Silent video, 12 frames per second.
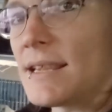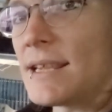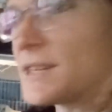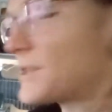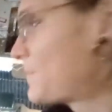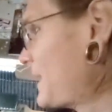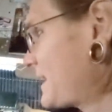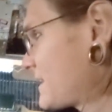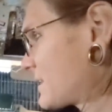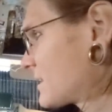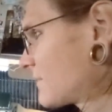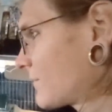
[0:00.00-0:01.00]

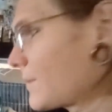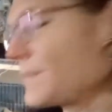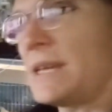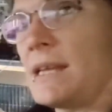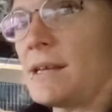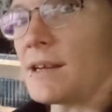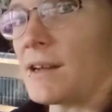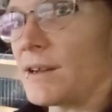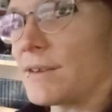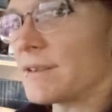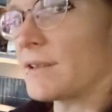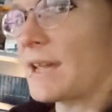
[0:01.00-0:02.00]
space from here
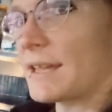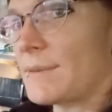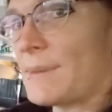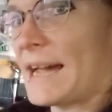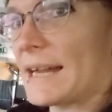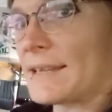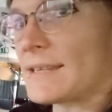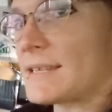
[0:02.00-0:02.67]
to like the back of the